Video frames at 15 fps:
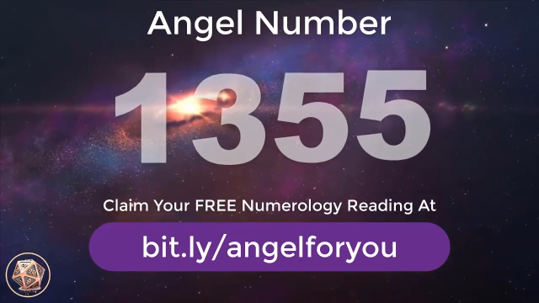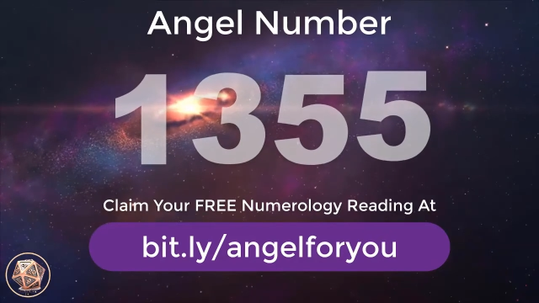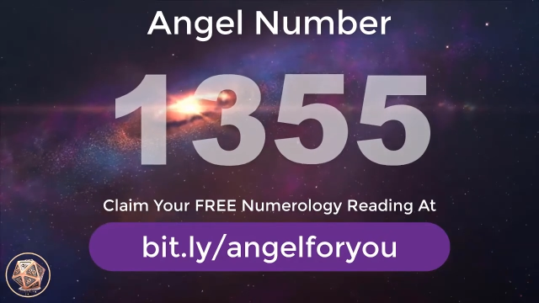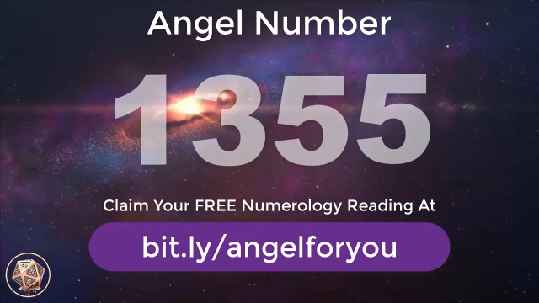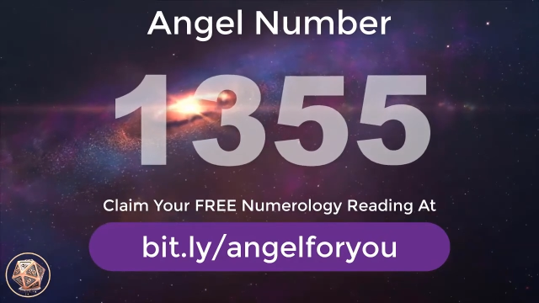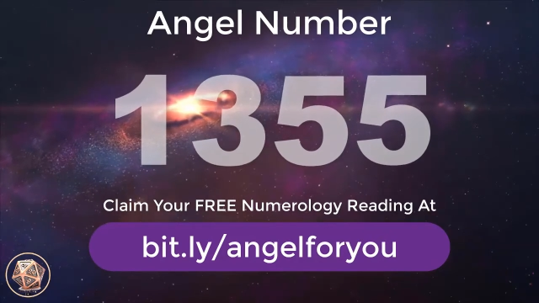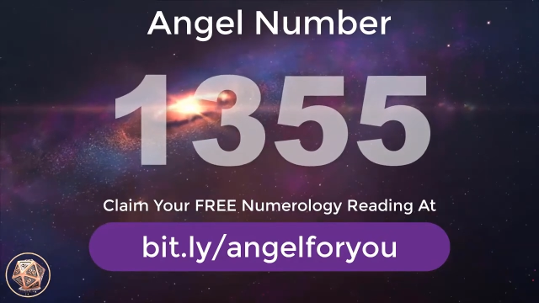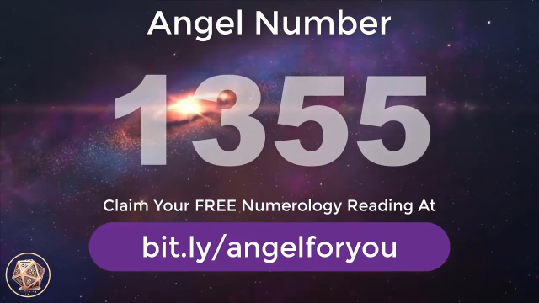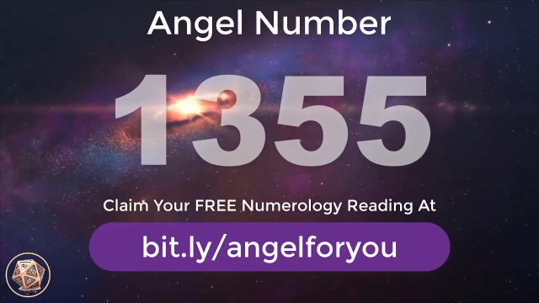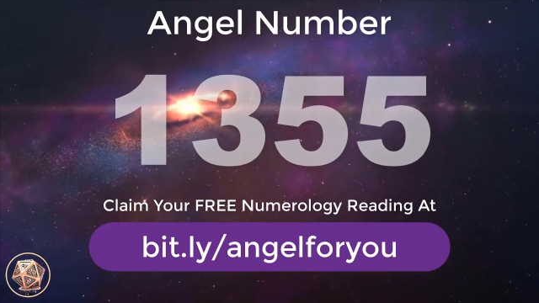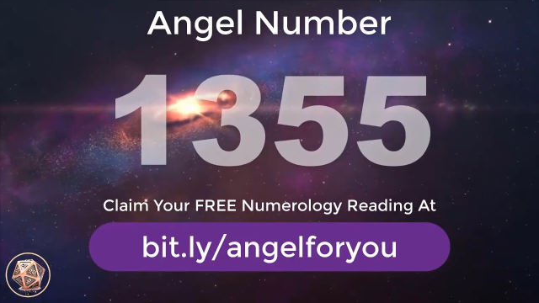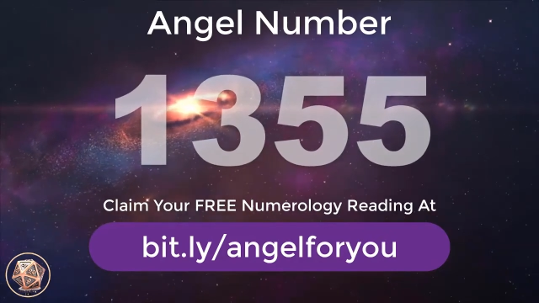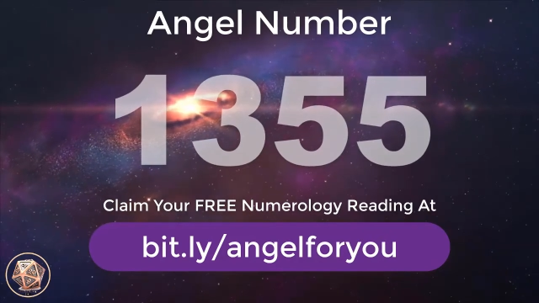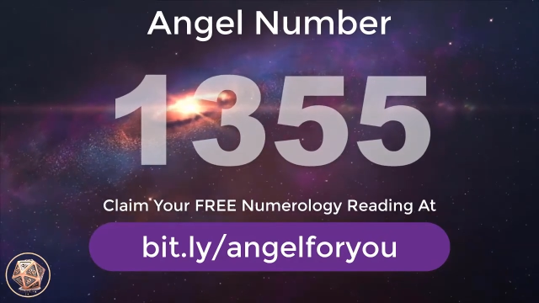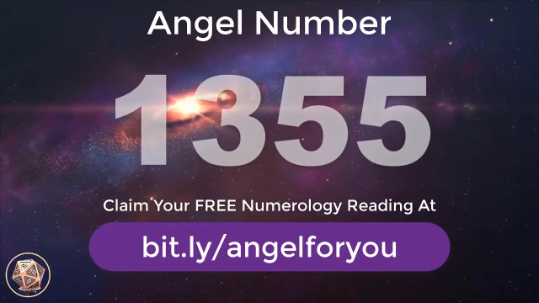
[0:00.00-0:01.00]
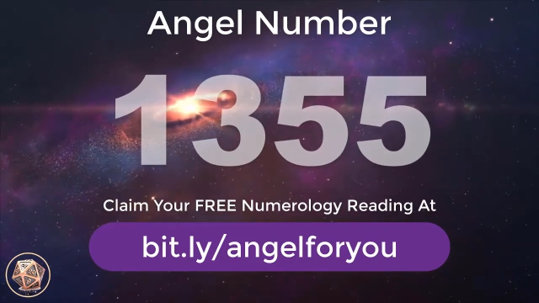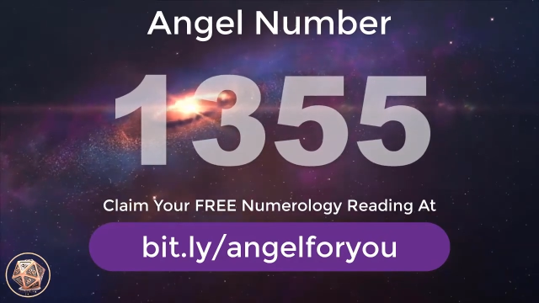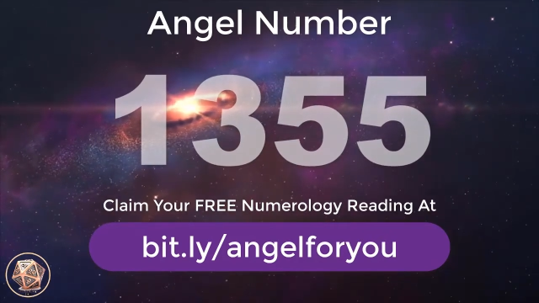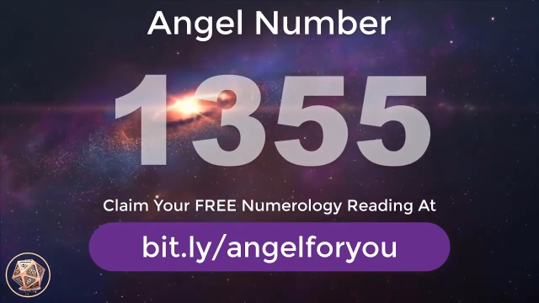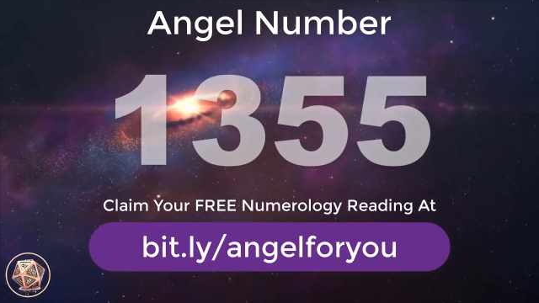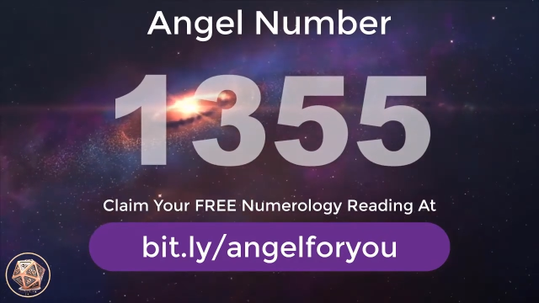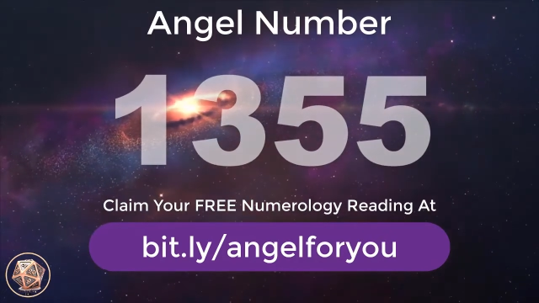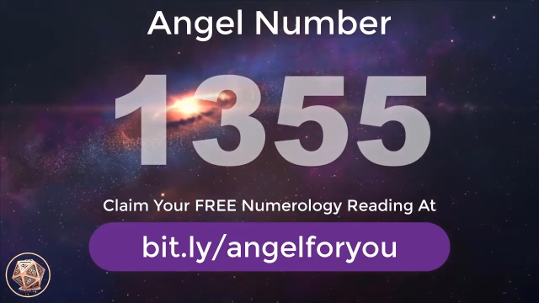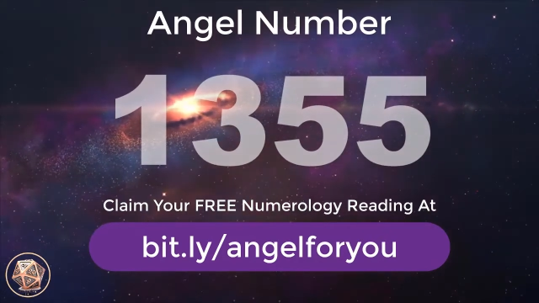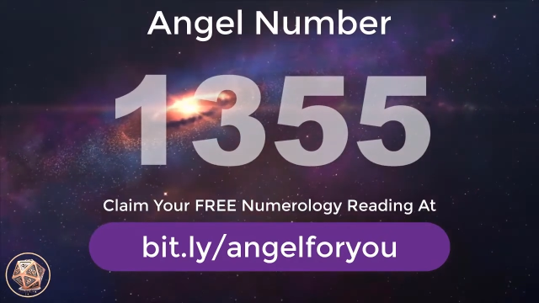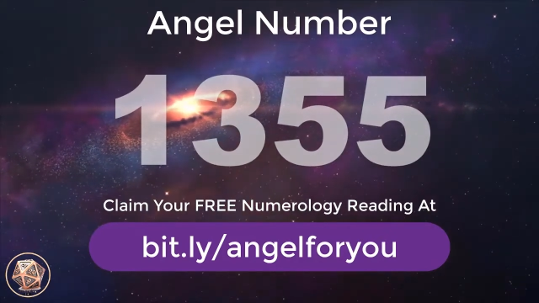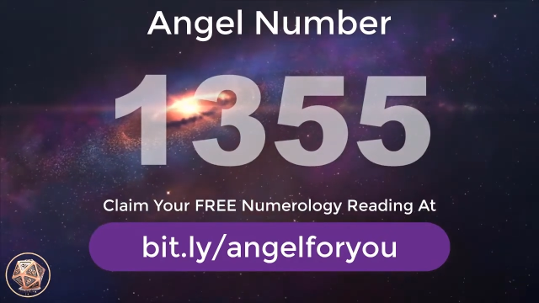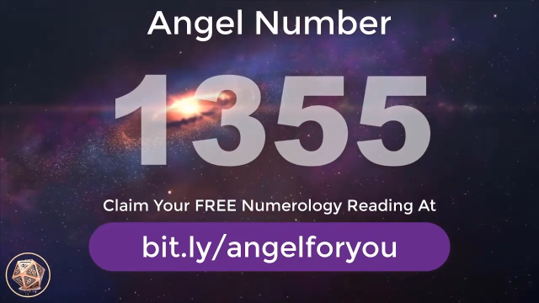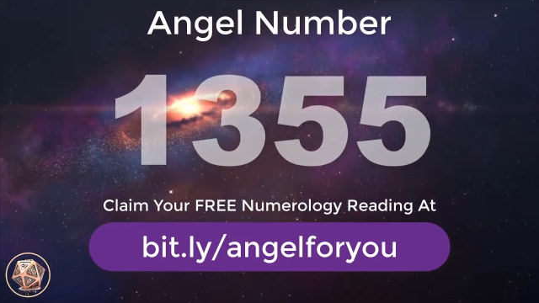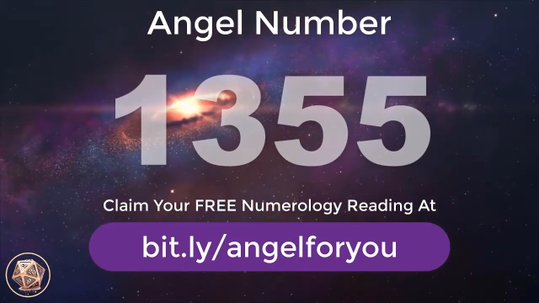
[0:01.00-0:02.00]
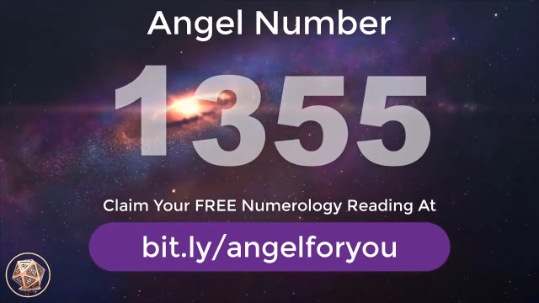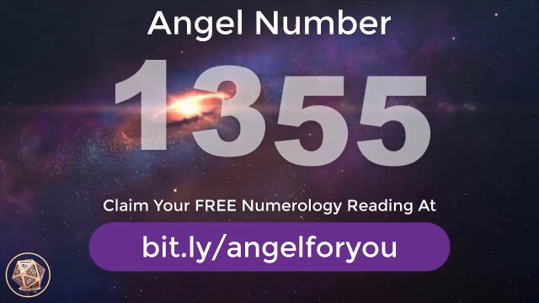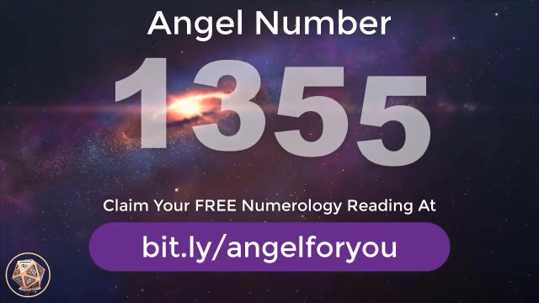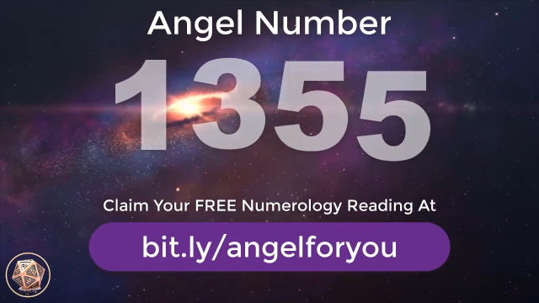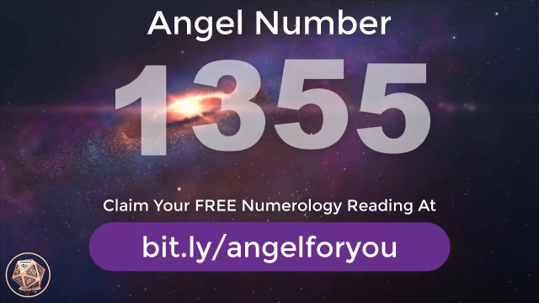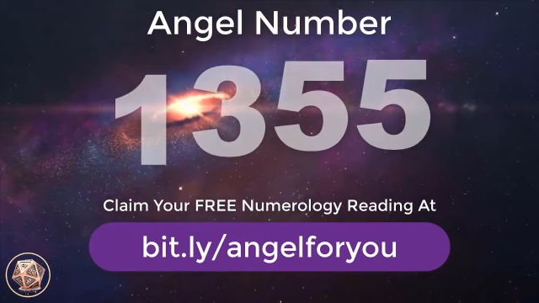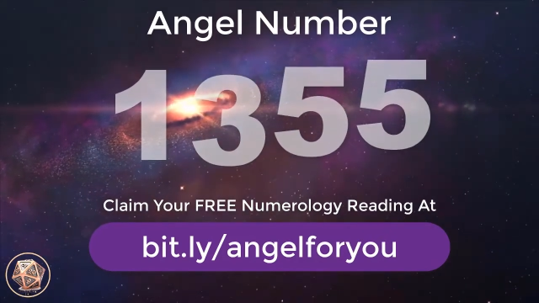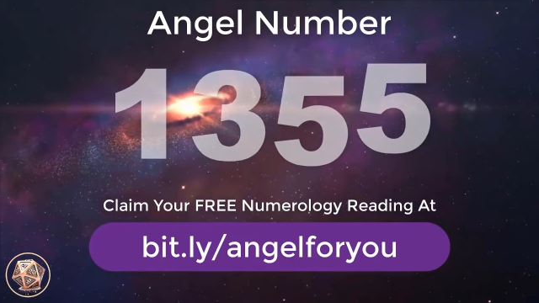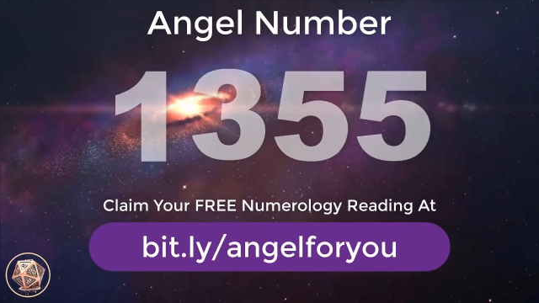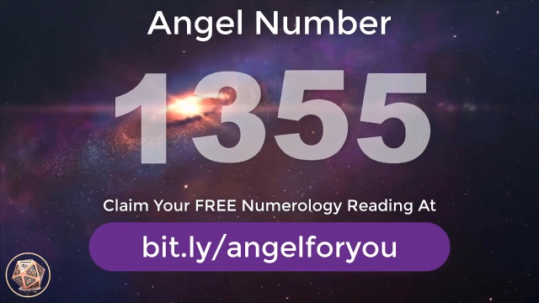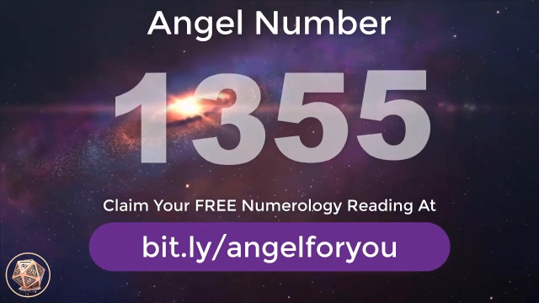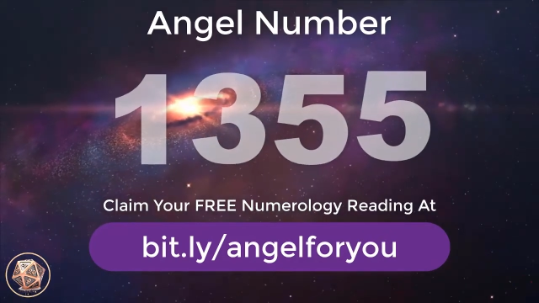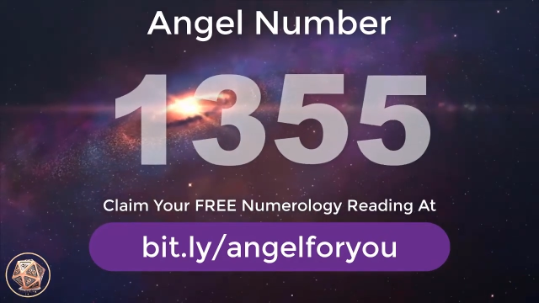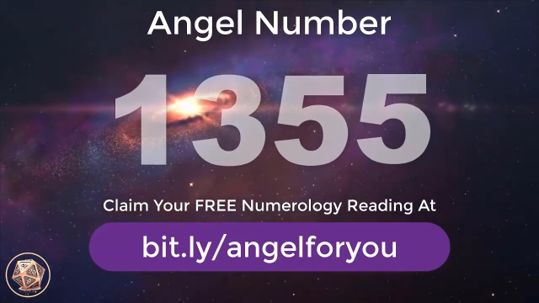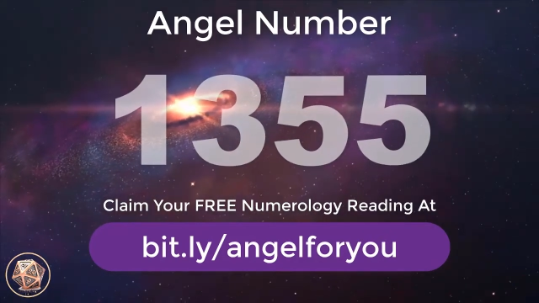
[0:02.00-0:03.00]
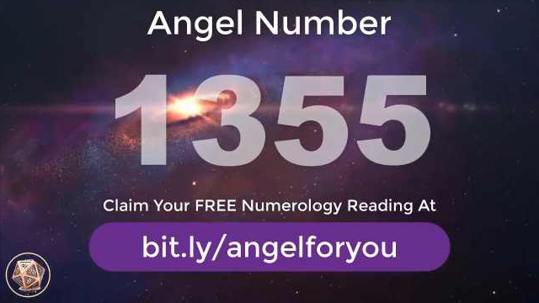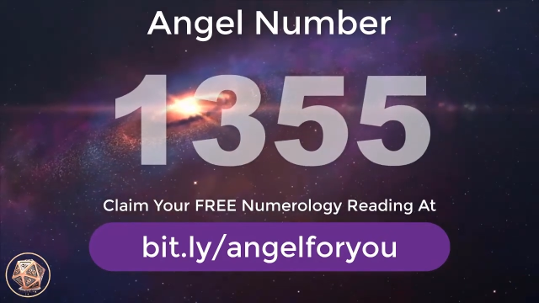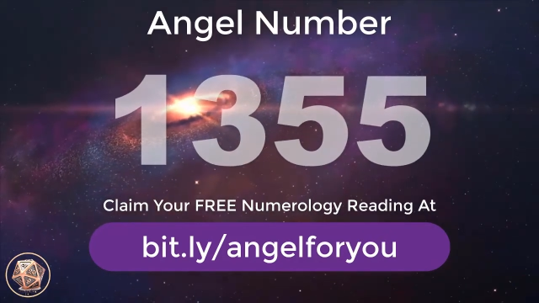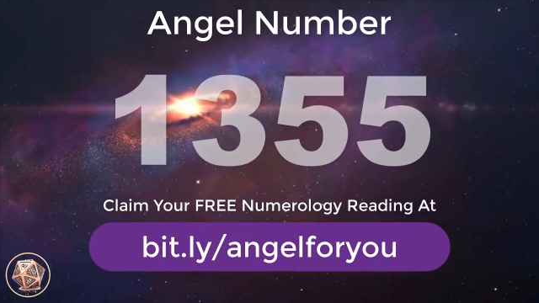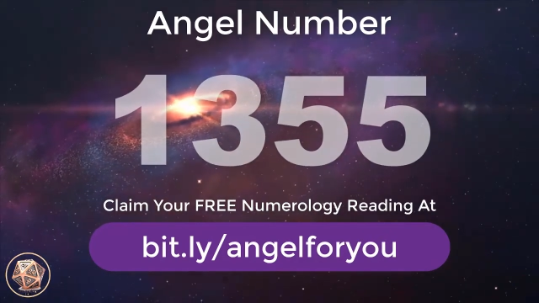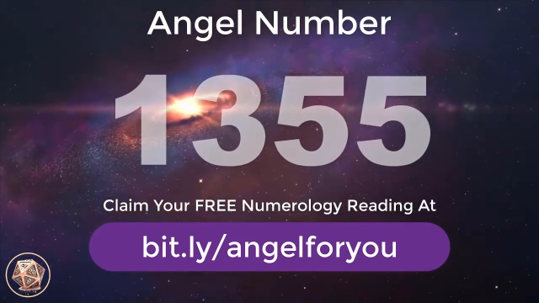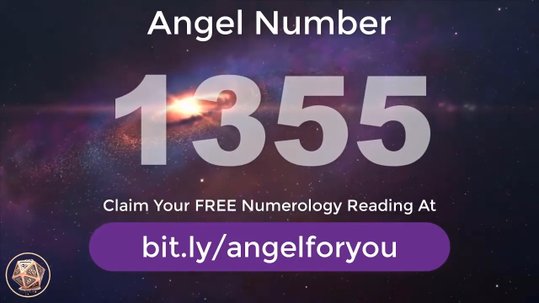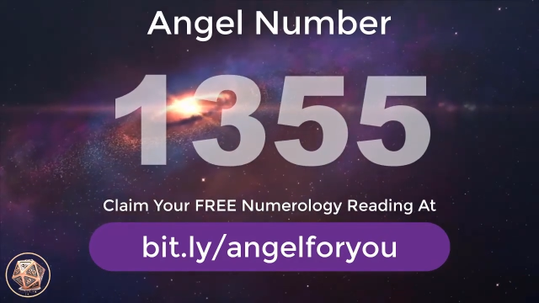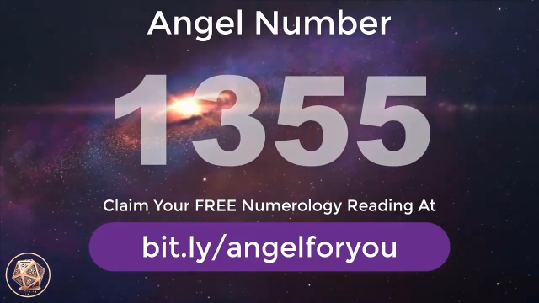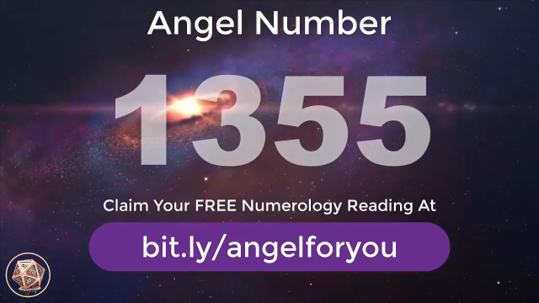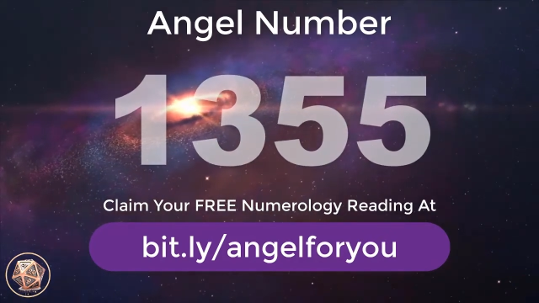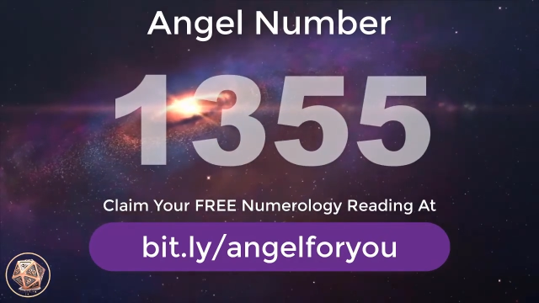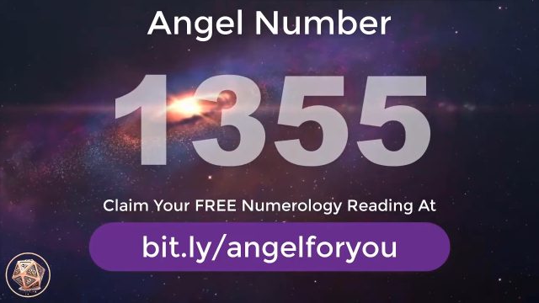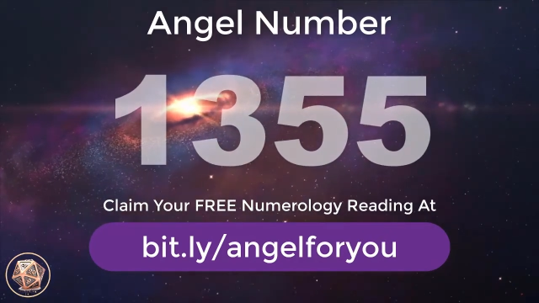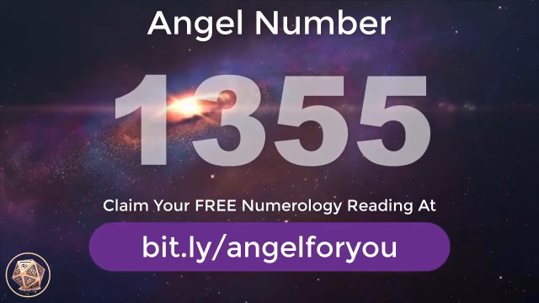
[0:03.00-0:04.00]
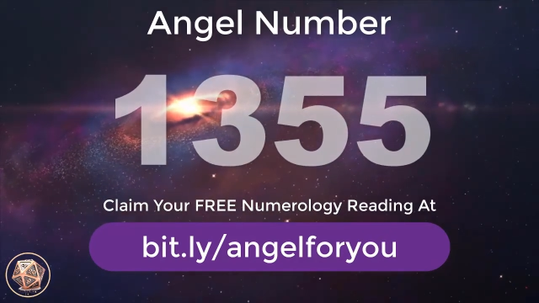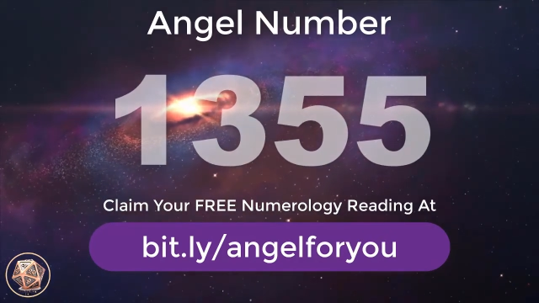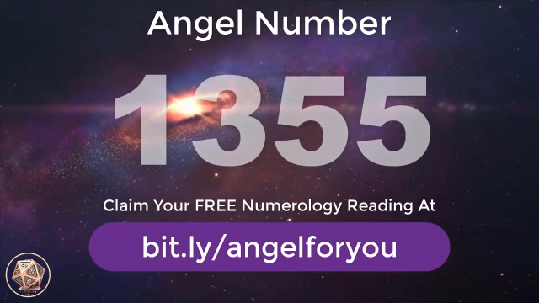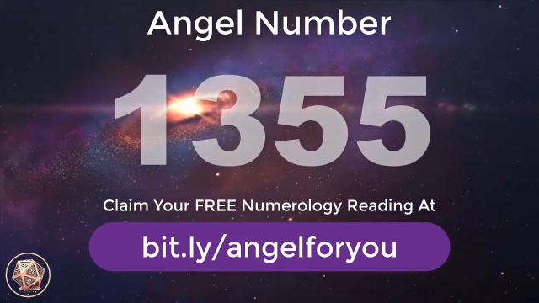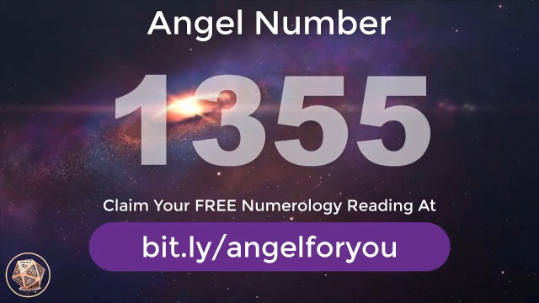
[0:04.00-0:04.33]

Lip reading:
[unreadable: no face in view]